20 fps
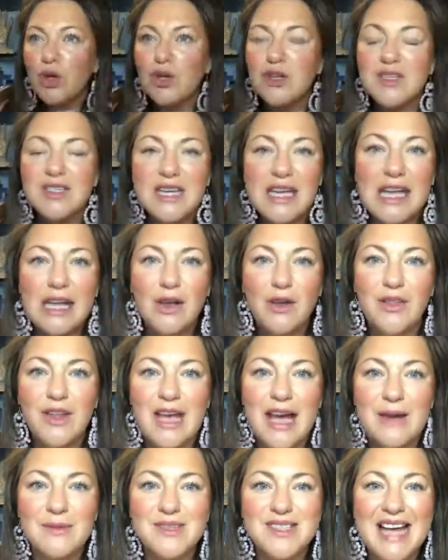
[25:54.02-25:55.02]
and what you're seeing
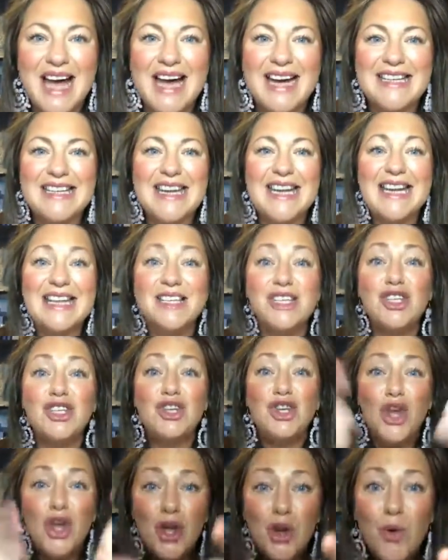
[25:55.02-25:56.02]
on the outside is
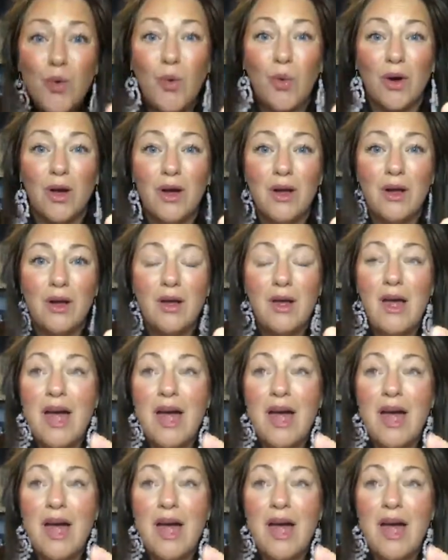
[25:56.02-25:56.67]
you.